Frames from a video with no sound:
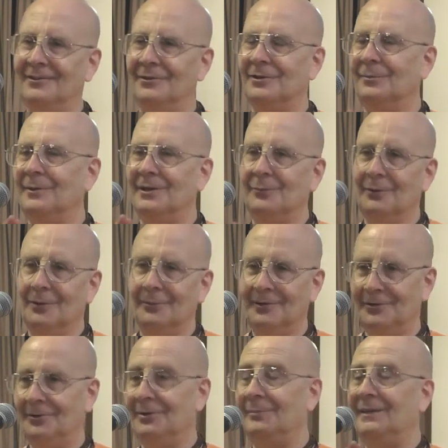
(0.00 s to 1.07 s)
you can be a woman,
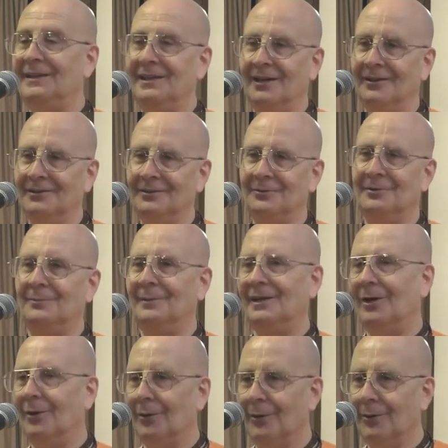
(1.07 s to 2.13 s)
you can be young, you can
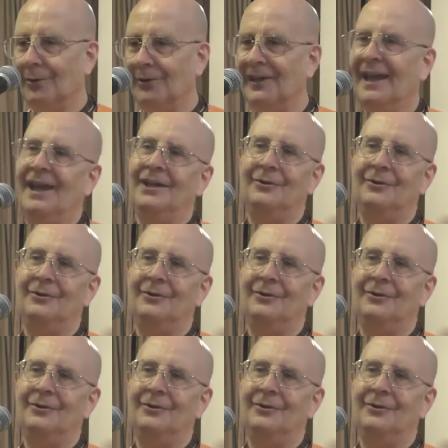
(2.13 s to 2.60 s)
be old,